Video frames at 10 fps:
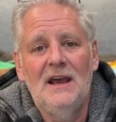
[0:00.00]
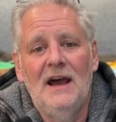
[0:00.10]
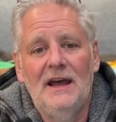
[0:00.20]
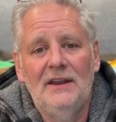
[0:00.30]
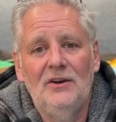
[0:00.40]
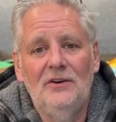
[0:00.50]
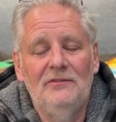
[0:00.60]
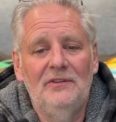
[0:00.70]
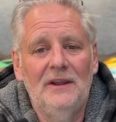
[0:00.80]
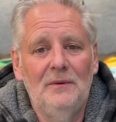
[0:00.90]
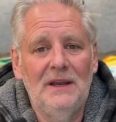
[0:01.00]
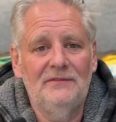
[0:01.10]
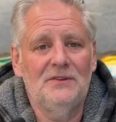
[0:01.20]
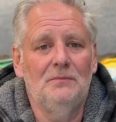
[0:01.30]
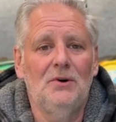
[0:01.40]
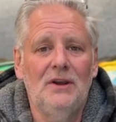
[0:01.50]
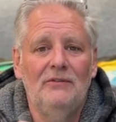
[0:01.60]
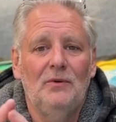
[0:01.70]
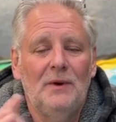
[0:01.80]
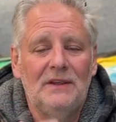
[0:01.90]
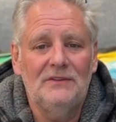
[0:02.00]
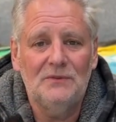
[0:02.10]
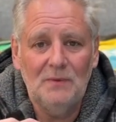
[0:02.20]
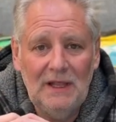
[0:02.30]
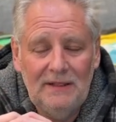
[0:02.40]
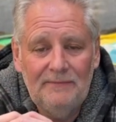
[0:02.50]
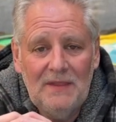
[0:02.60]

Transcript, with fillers: and hopefully we'll have some more giveaways as well.